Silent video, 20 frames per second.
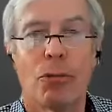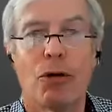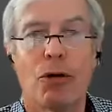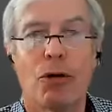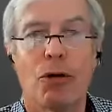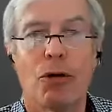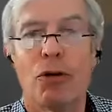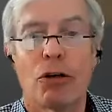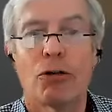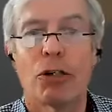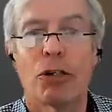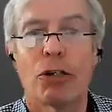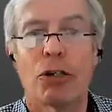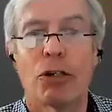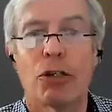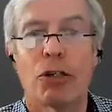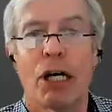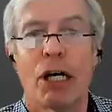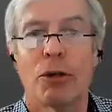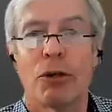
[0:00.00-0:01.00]
moving
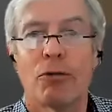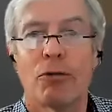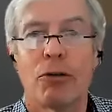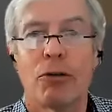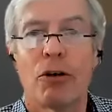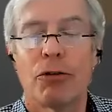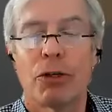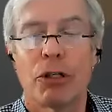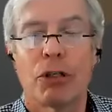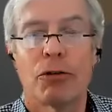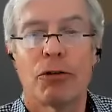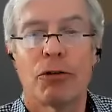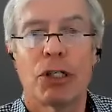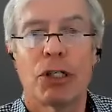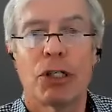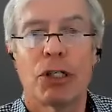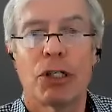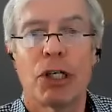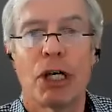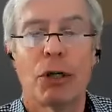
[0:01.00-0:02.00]
over time. They're
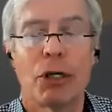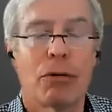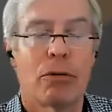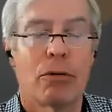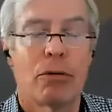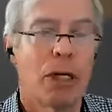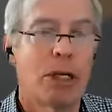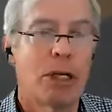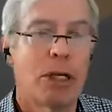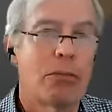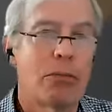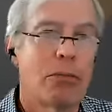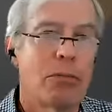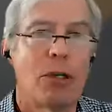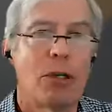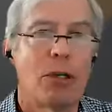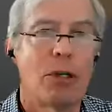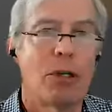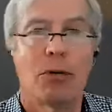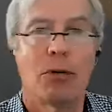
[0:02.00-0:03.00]
evolving over time,
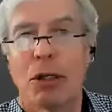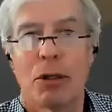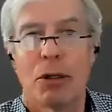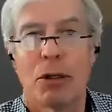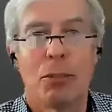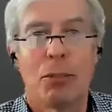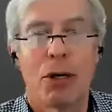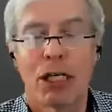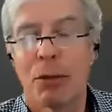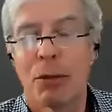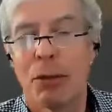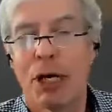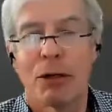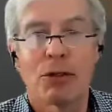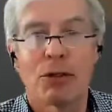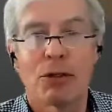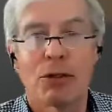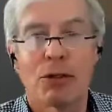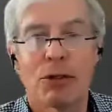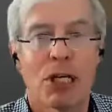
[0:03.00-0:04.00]
and
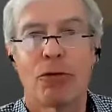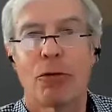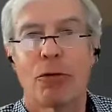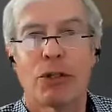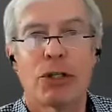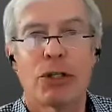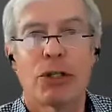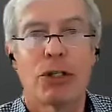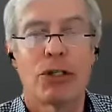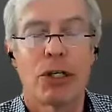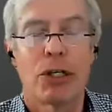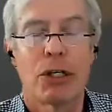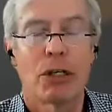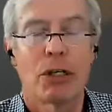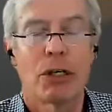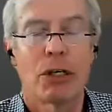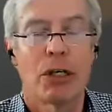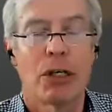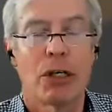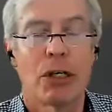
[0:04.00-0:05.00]
impacted by outside
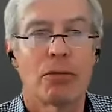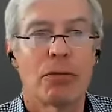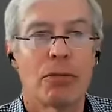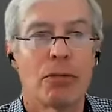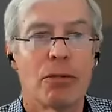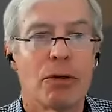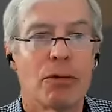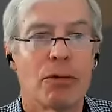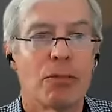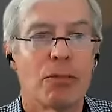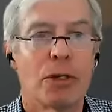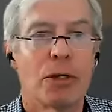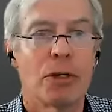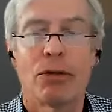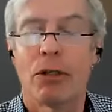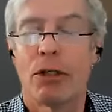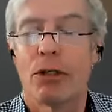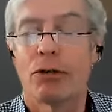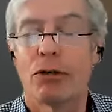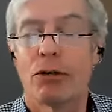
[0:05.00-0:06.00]
forces and
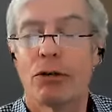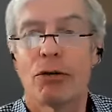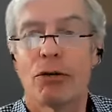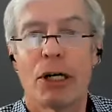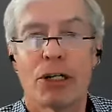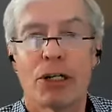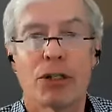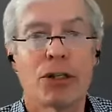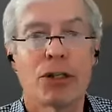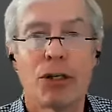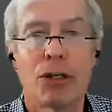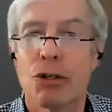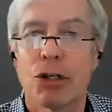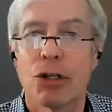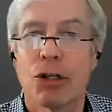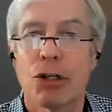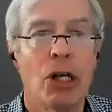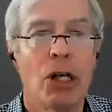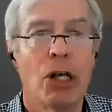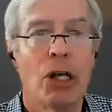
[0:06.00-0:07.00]
internal
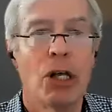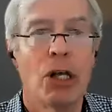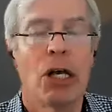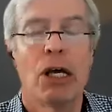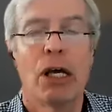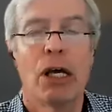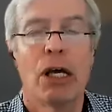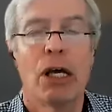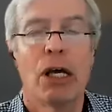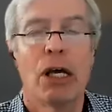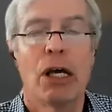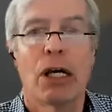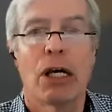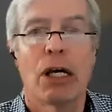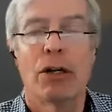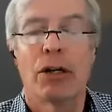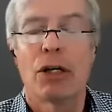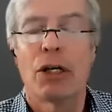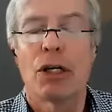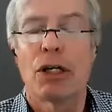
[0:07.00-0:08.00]
execution.
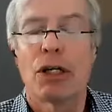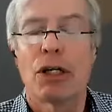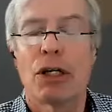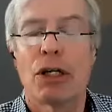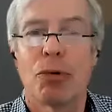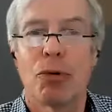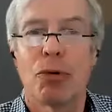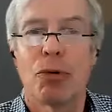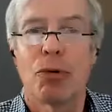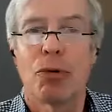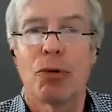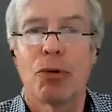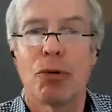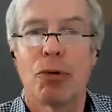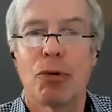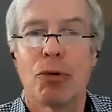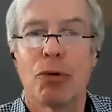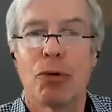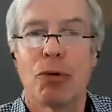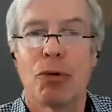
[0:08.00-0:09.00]
And it's
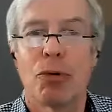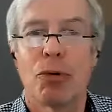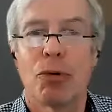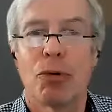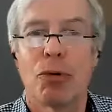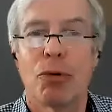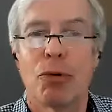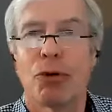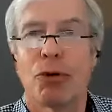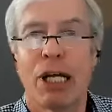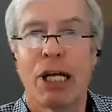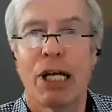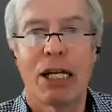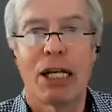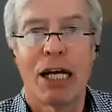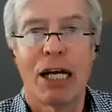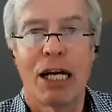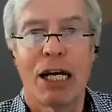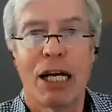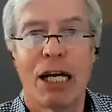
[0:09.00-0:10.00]
important to have a dashboard,
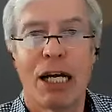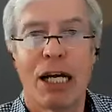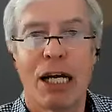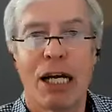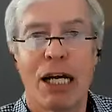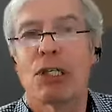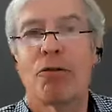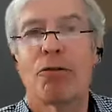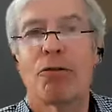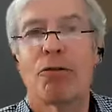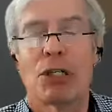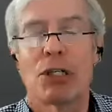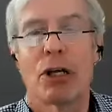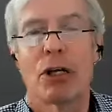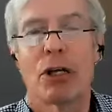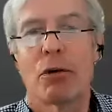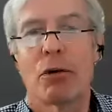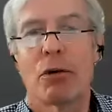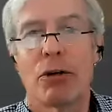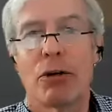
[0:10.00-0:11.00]
and that dashboard
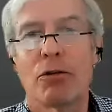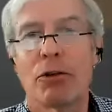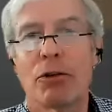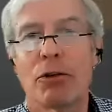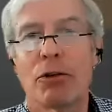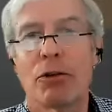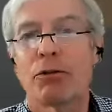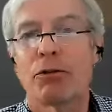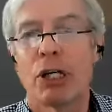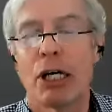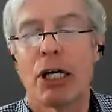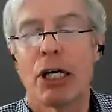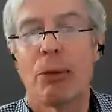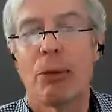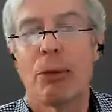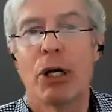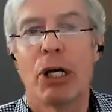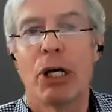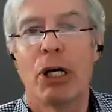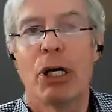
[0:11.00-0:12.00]
itself is going to evolve over
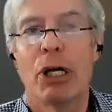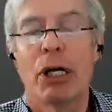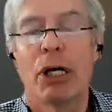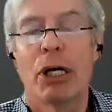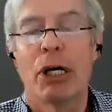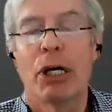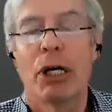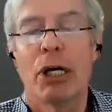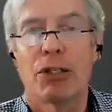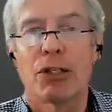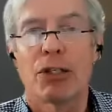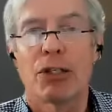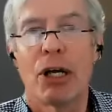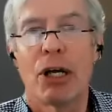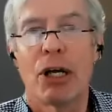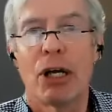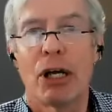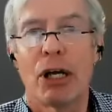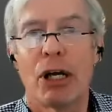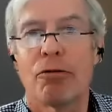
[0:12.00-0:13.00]
time. And
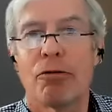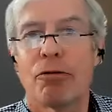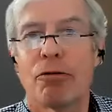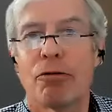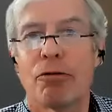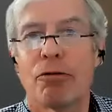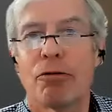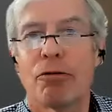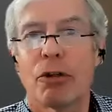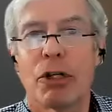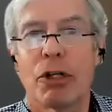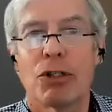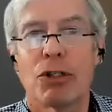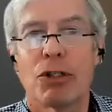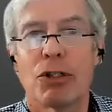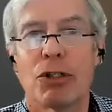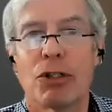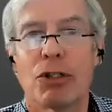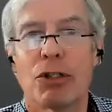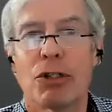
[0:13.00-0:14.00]
it's going to have,
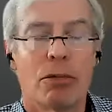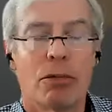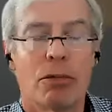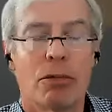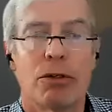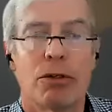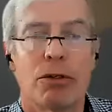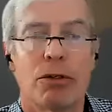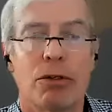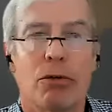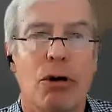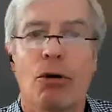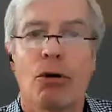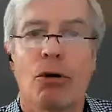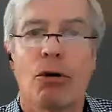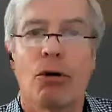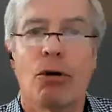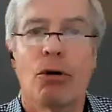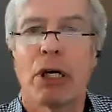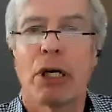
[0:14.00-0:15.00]
as you
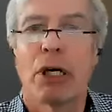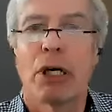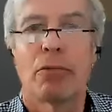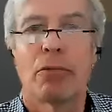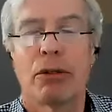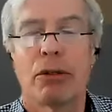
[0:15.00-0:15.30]
grow and